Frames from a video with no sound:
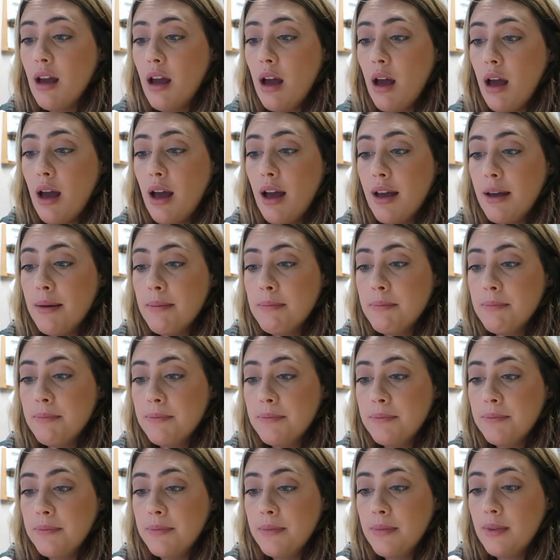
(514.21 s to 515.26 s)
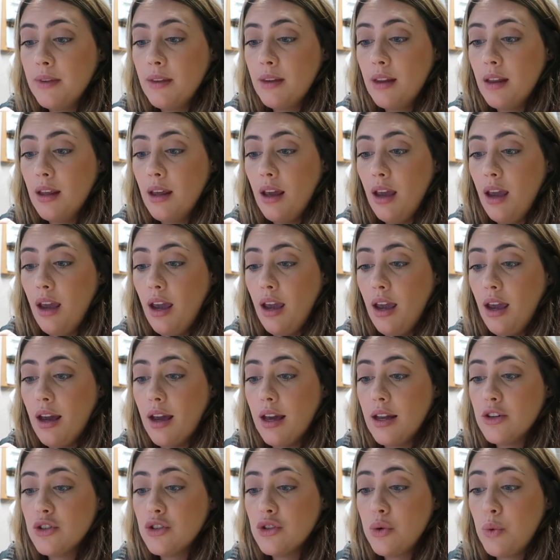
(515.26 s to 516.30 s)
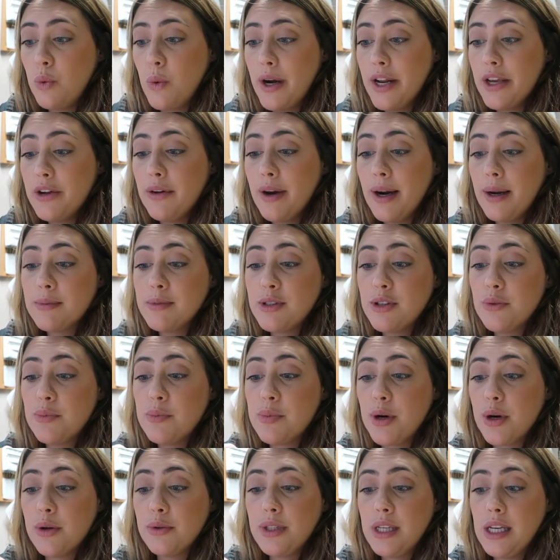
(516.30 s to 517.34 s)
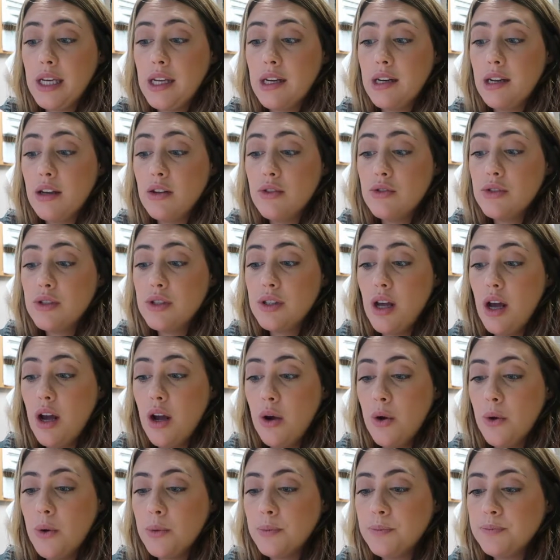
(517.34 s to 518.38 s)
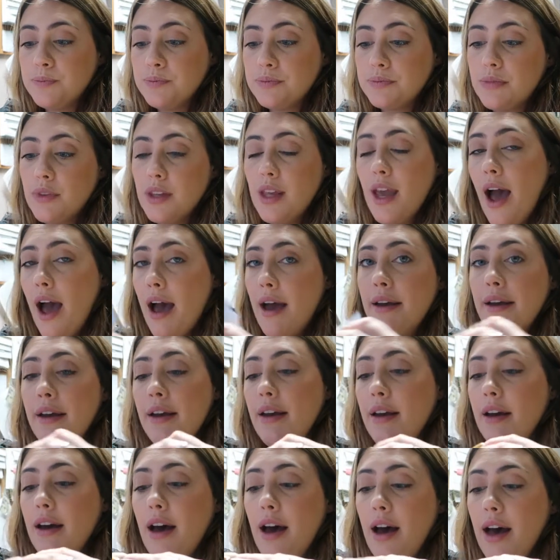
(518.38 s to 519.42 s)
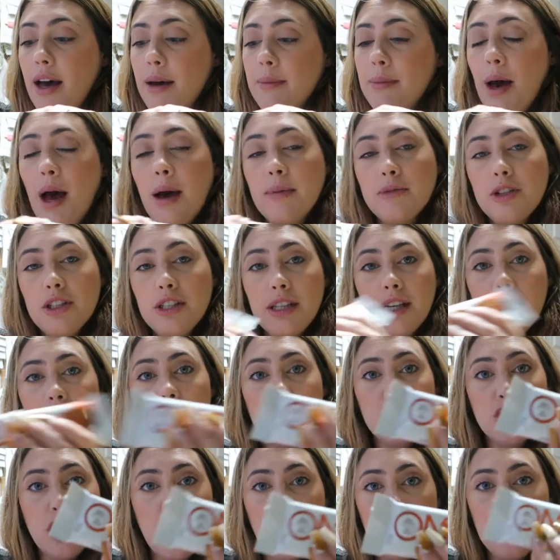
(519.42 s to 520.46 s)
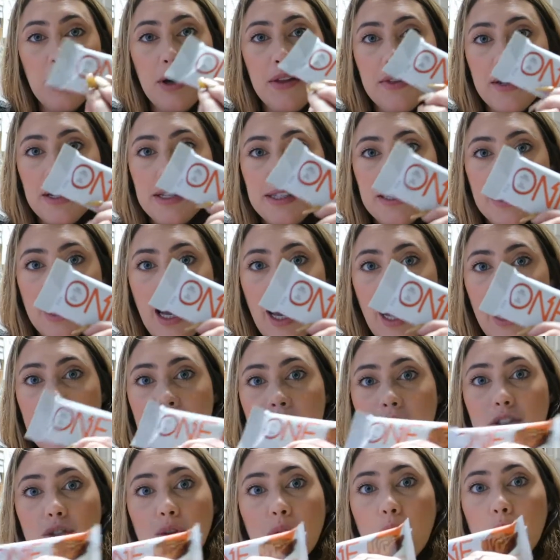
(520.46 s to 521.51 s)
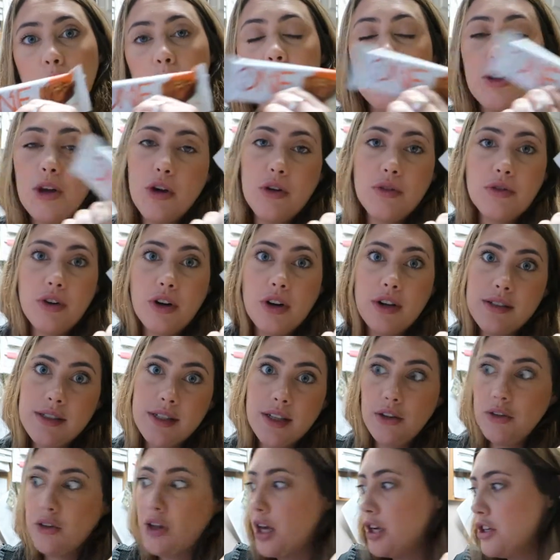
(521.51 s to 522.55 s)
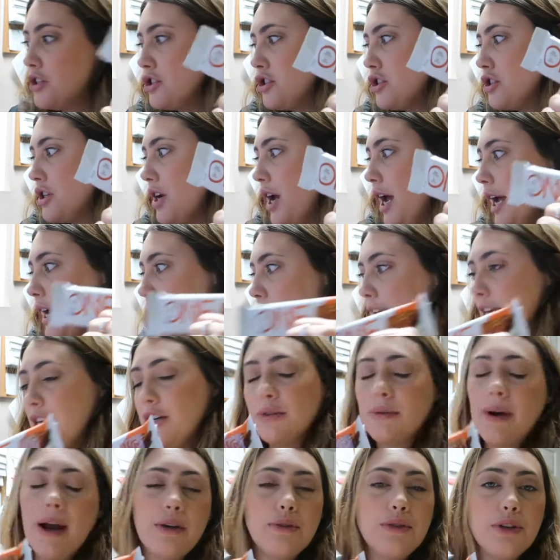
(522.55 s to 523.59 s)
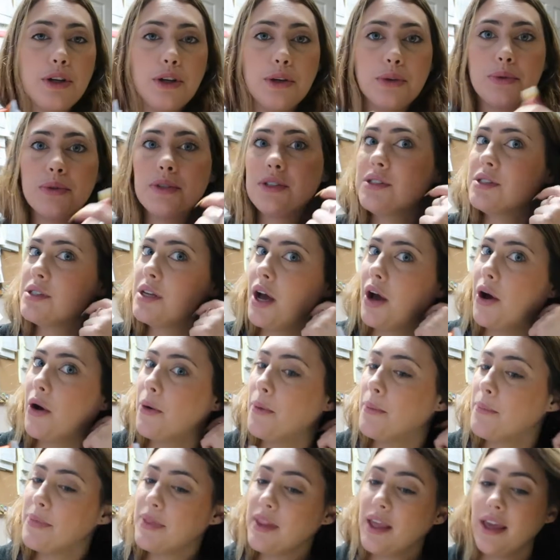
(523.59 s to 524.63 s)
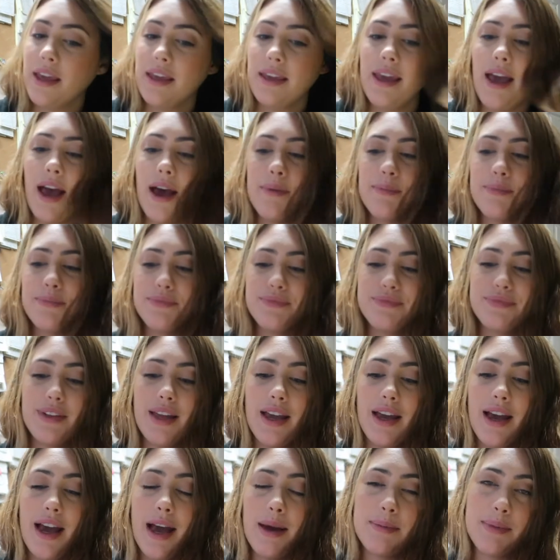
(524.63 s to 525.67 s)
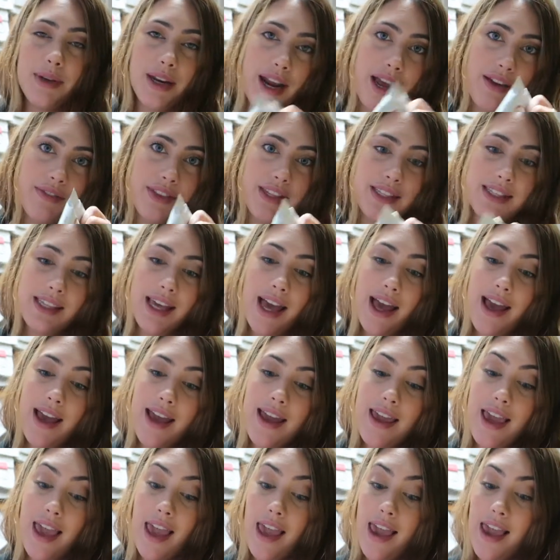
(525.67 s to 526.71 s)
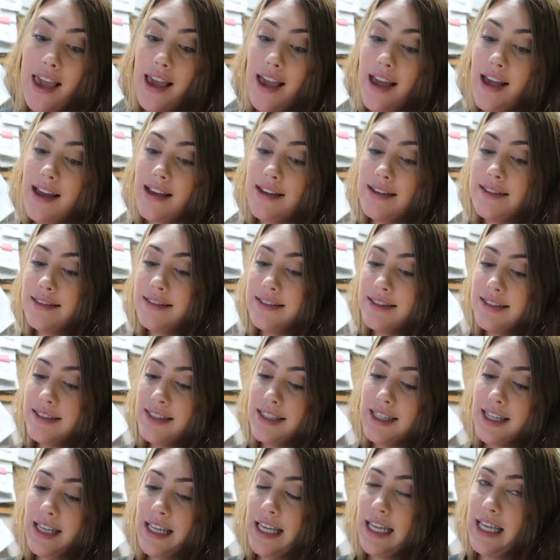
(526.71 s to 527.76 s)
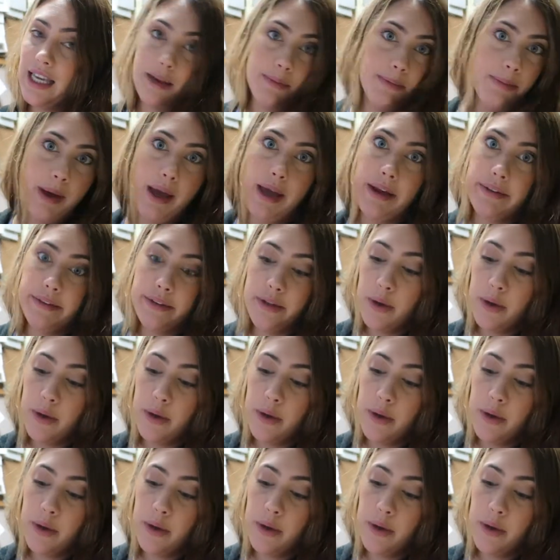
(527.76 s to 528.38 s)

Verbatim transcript: um, and 20 grams of protein. So yeah, um, I'm just going to chomp on this guy. This will hold me over until lunch. I eat around noon. So yeah, I'm going to have this guy and get back